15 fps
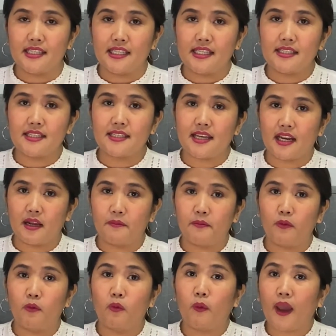you need to set
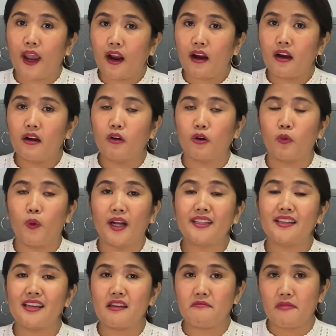up where or
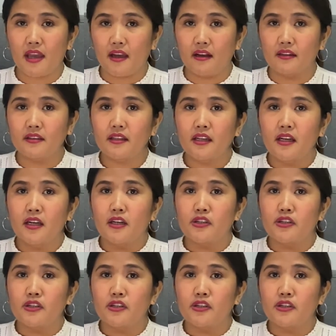what email